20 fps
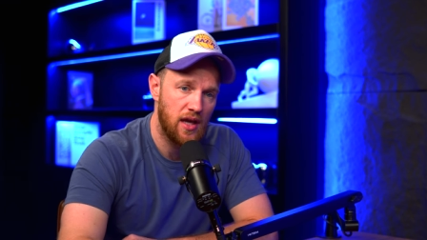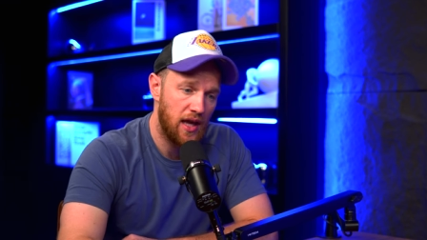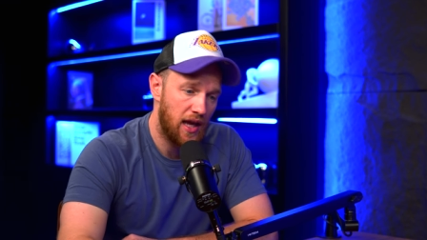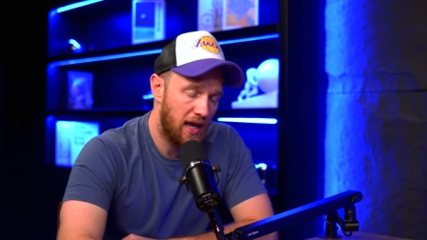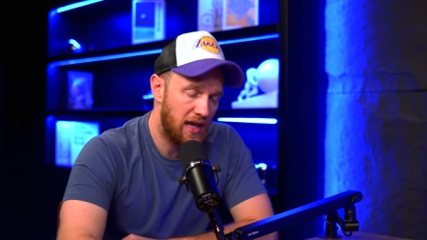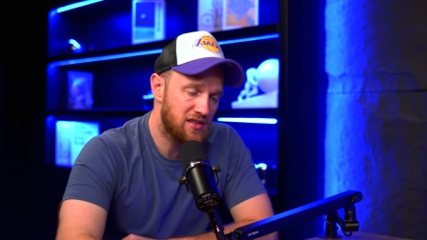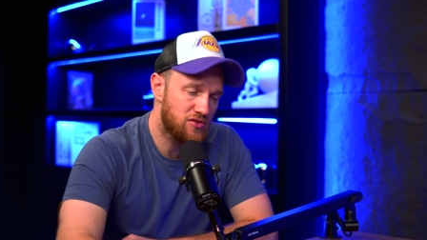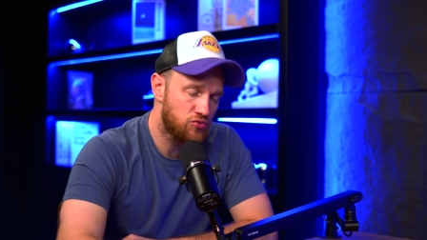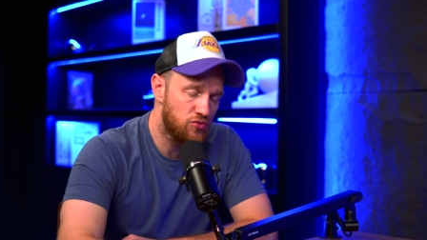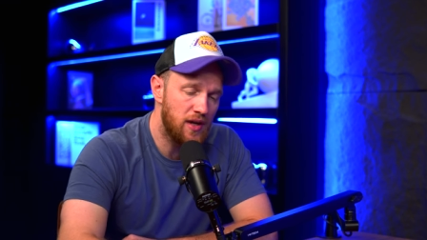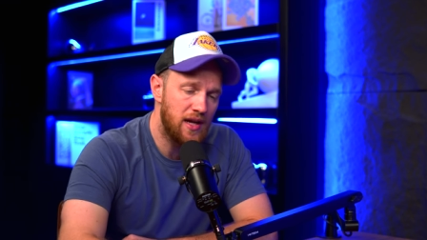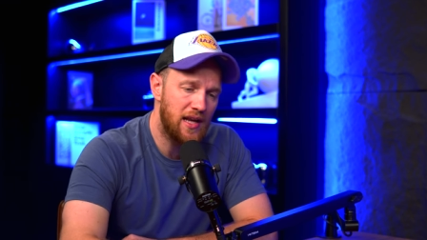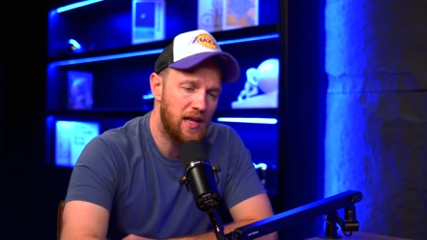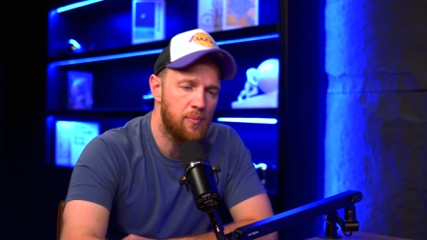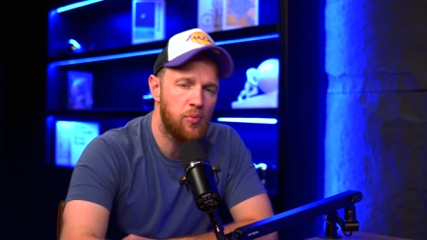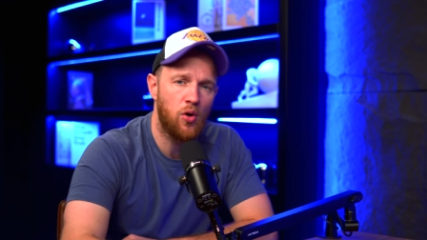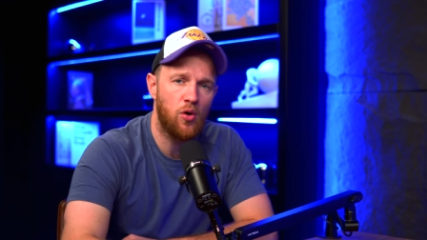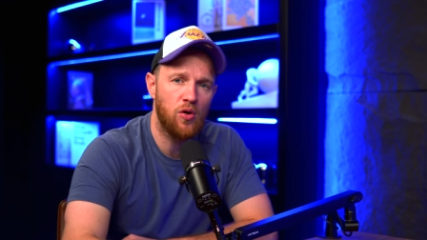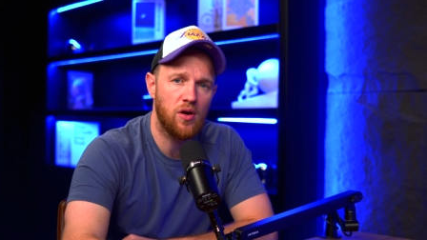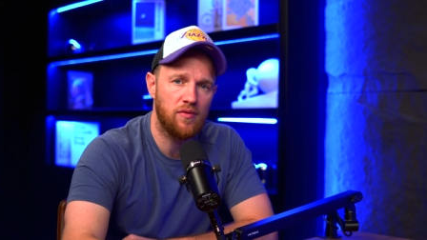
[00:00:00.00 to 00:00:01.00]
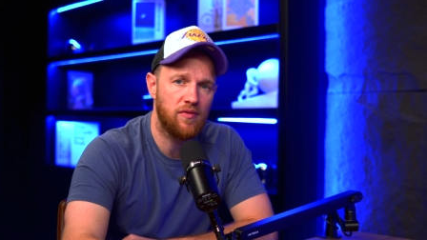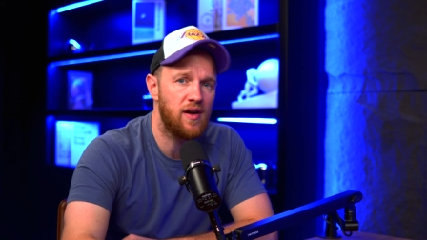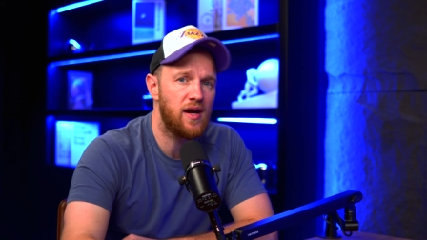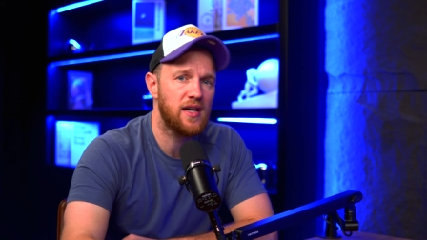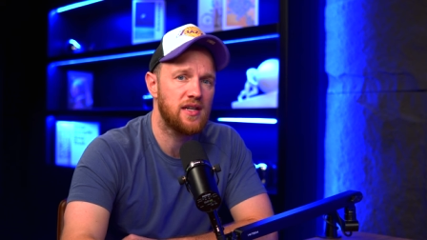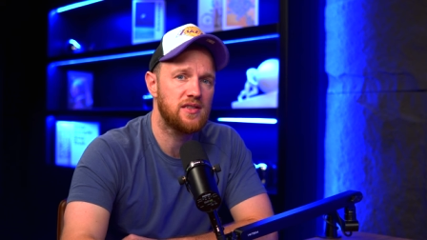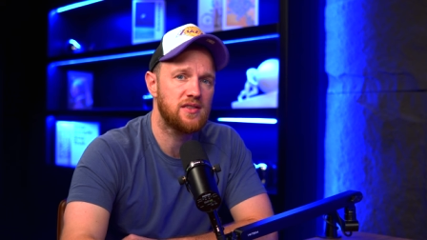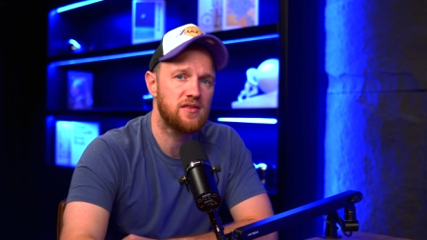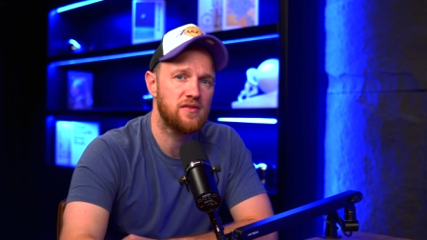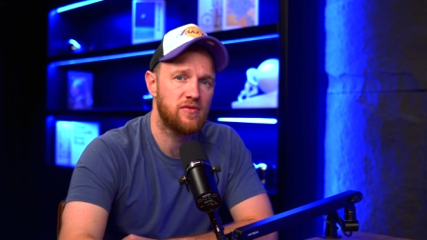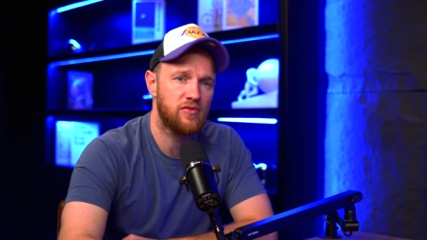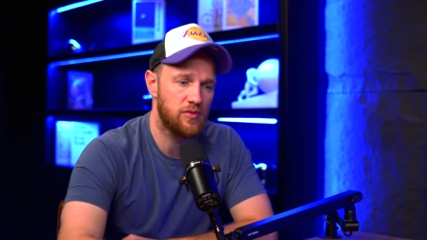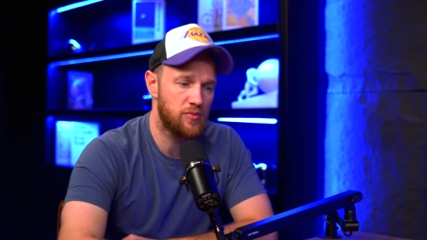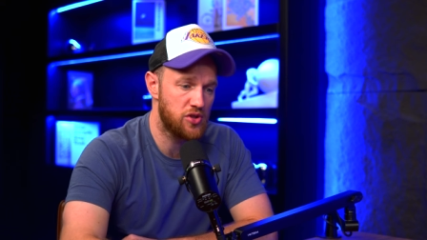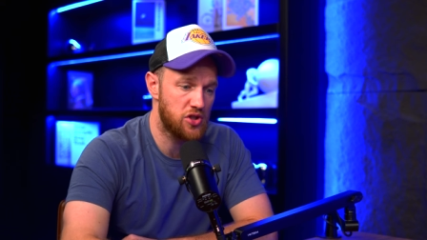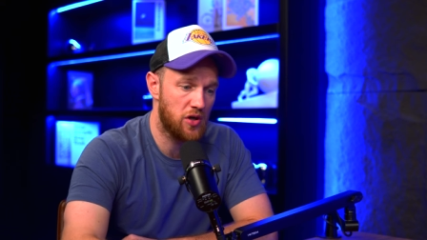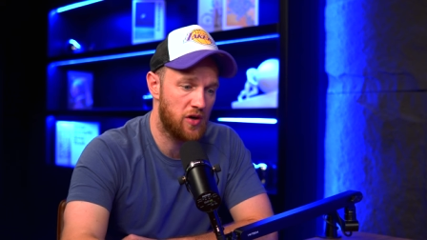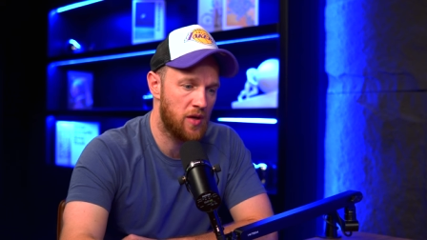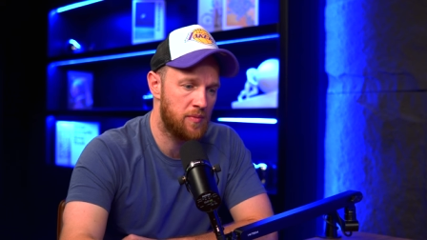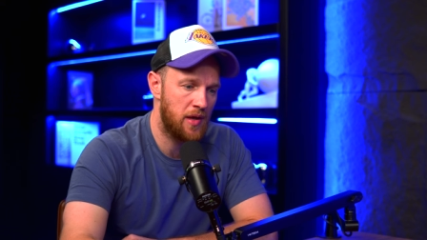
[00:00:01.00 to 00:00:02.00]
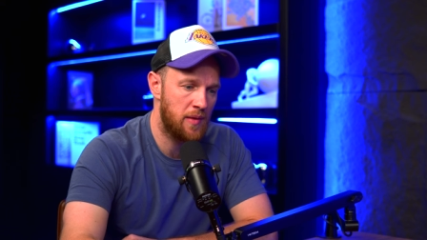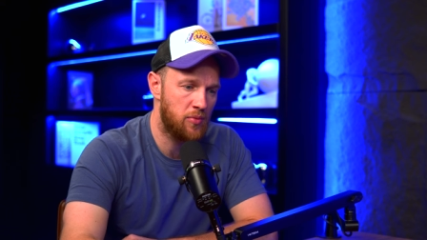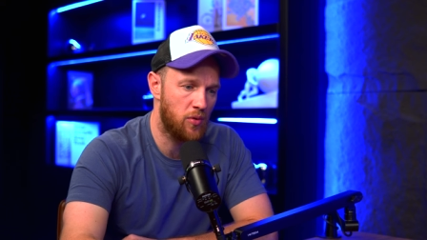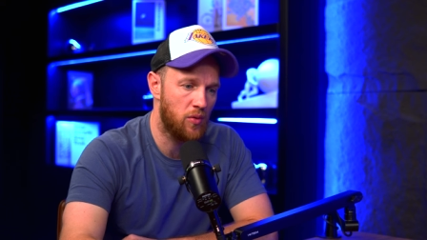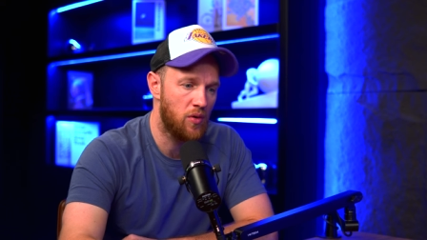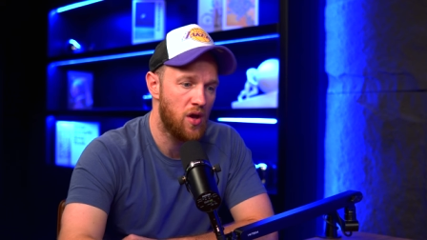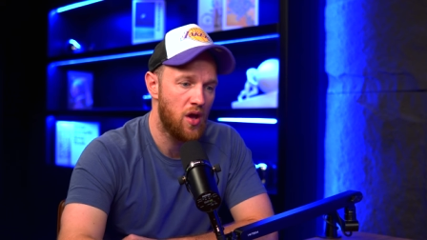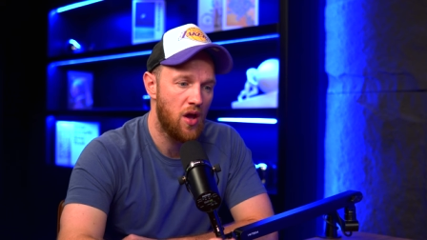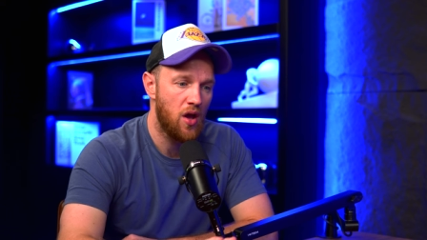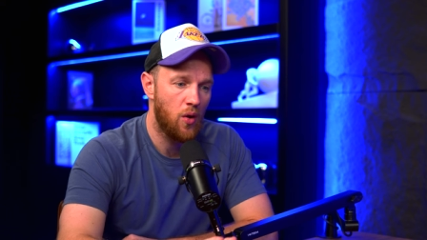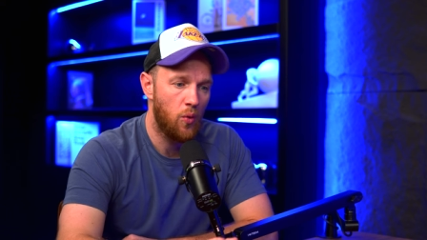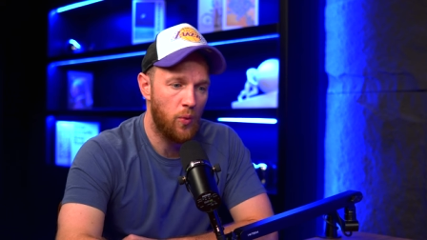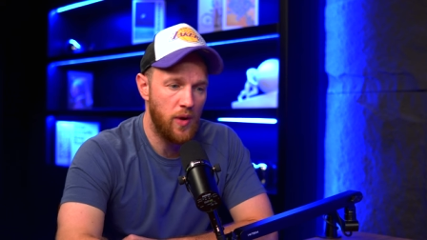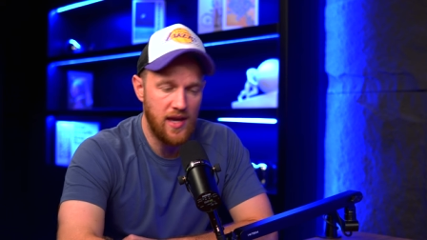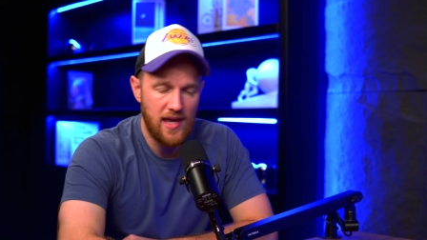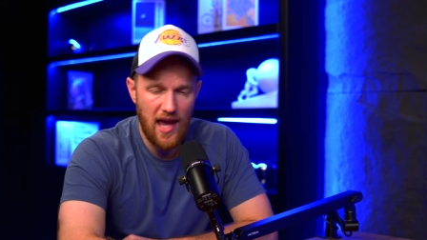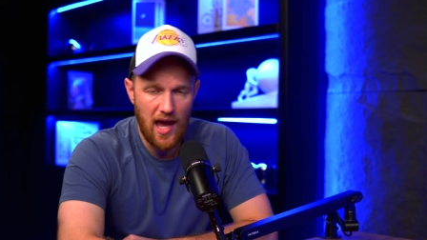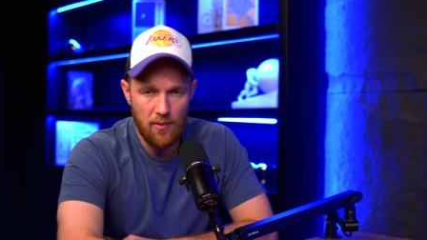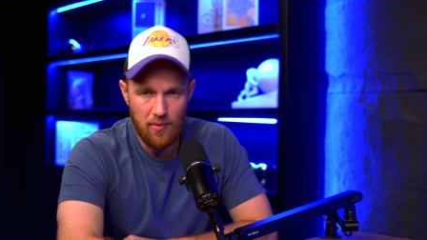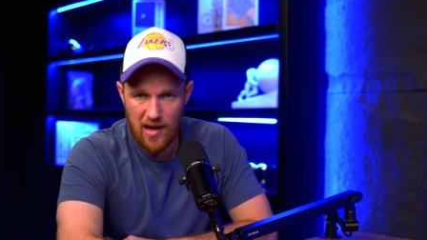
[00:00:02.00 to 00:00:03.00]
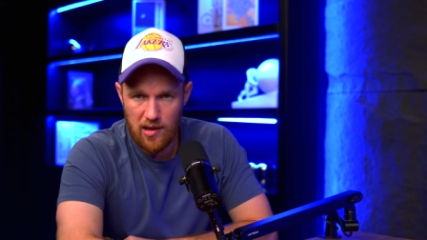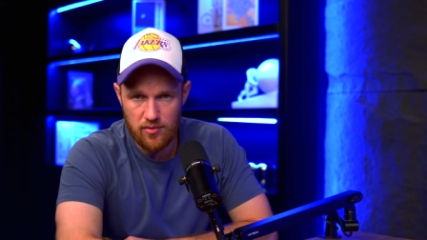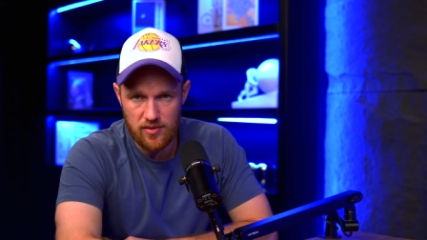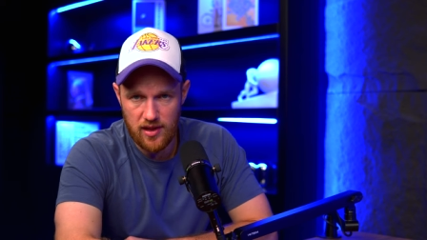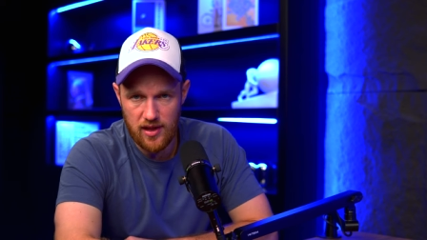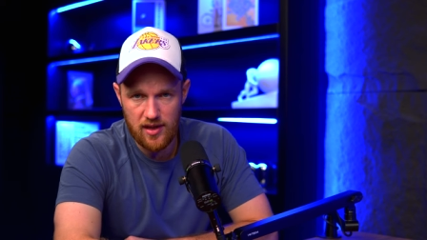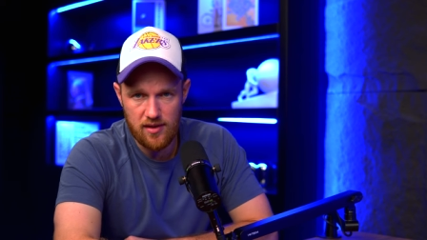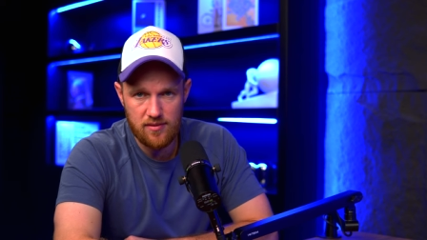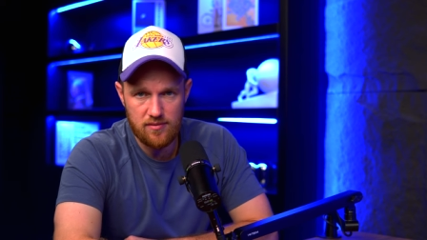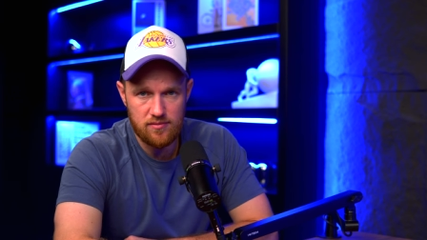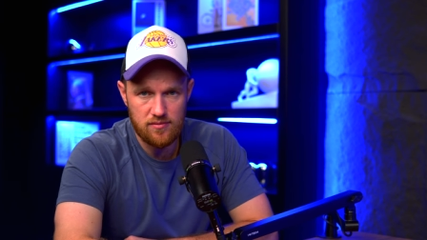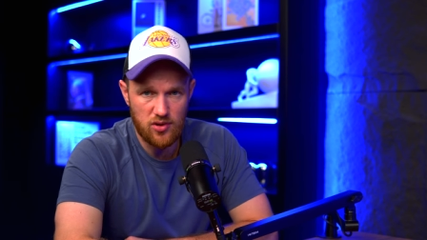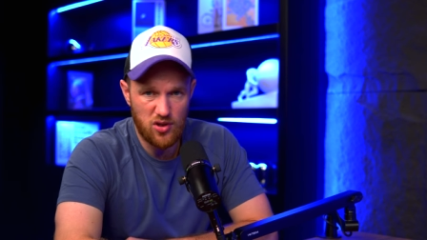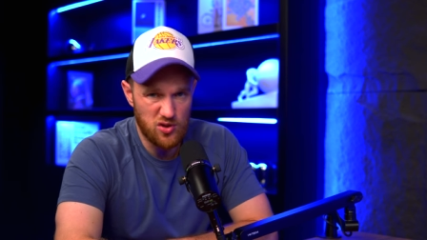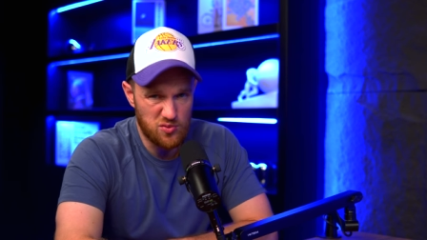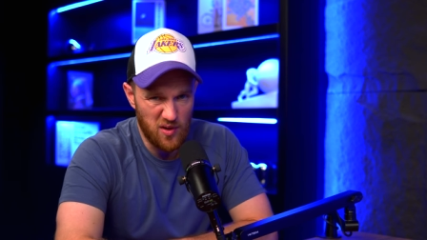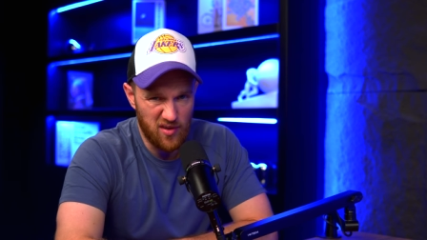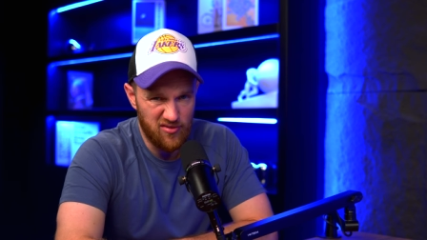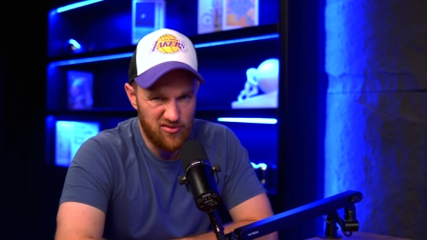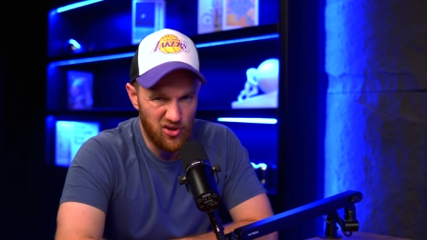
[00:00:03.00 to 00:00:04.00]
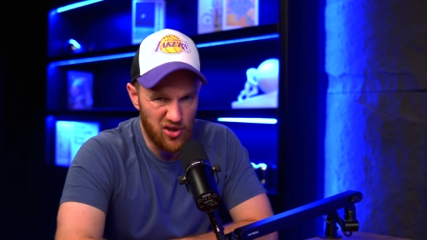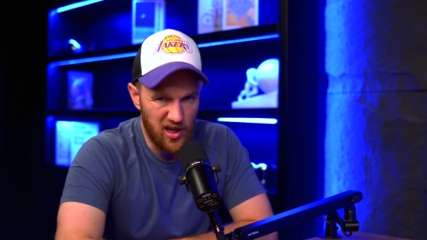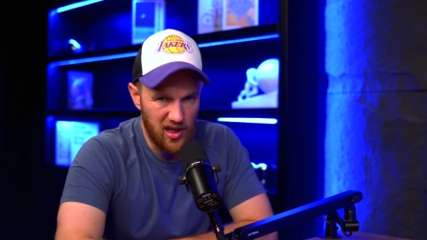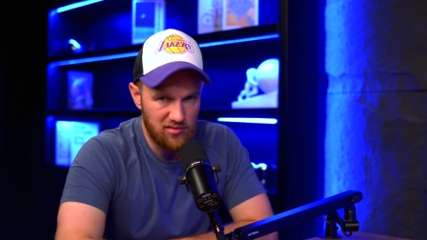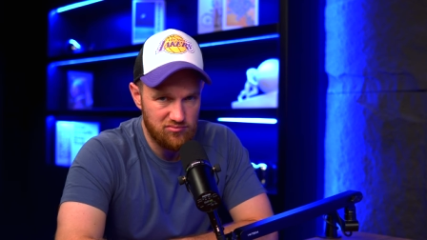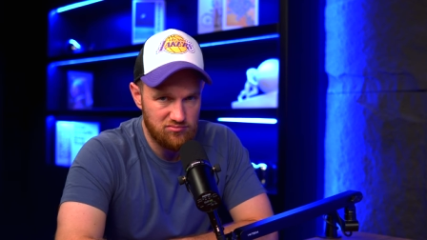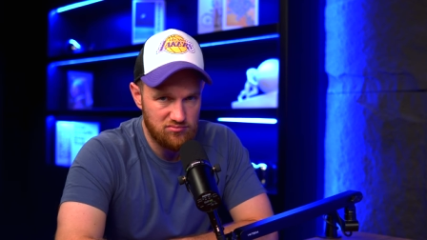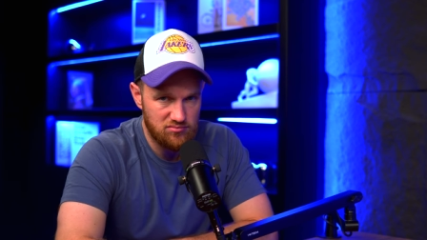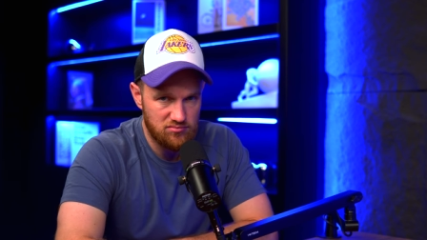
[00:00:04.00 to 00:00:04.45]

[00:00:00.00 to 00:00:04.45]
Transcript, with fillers: It's really poor advice for the majority of people. We get away with it because we're funny.